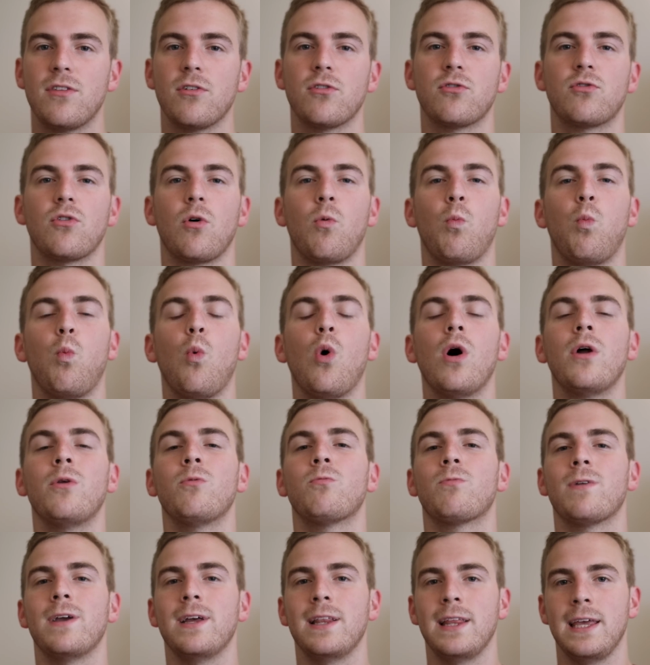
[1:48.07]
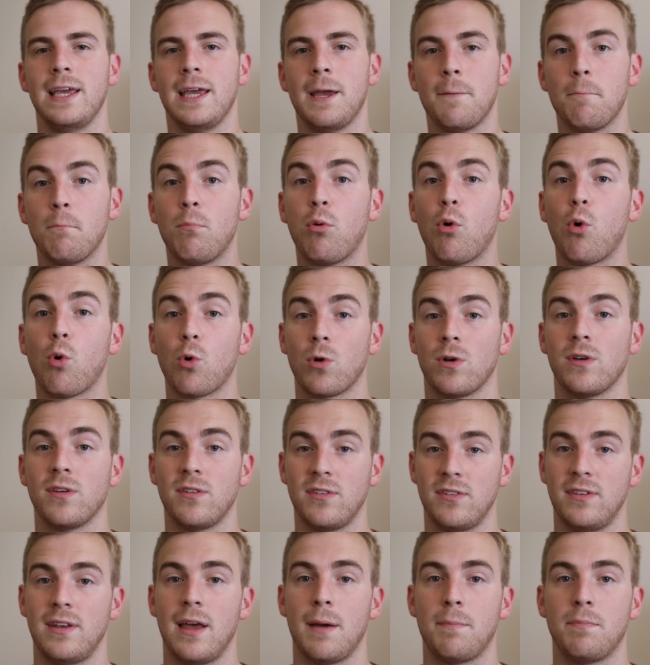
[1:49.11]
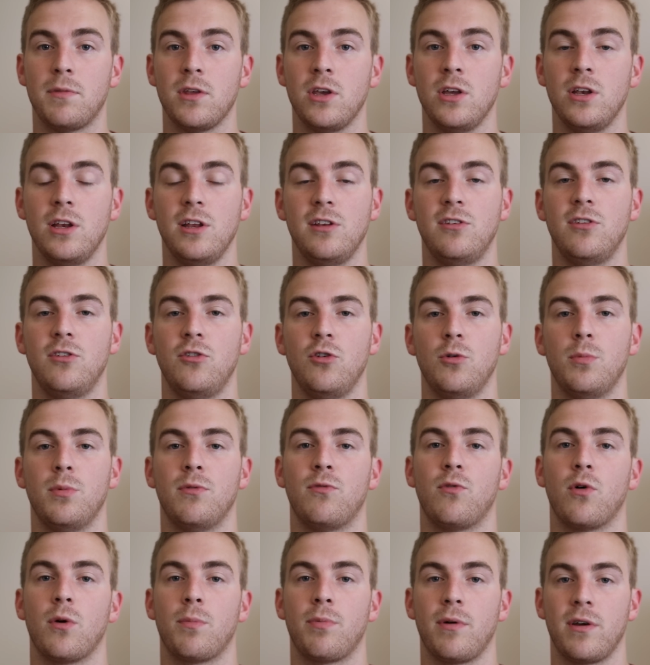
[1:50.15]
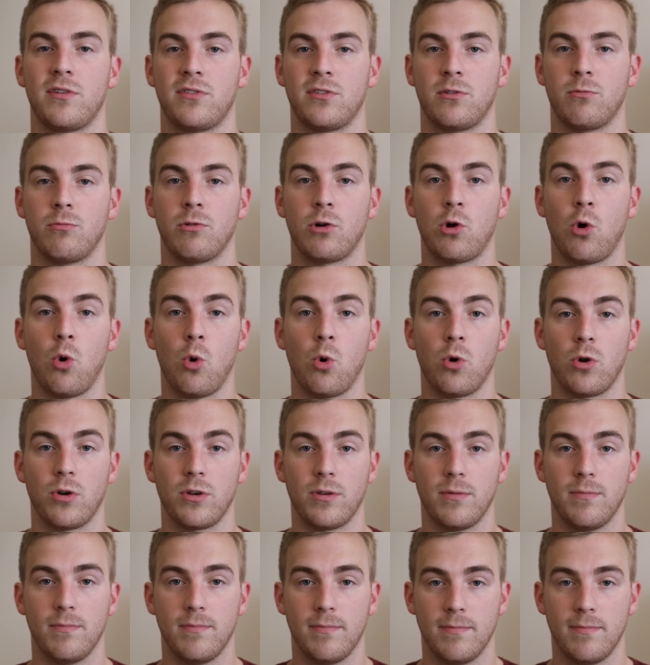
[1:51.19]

there's one really important step that you need to do before pressing record.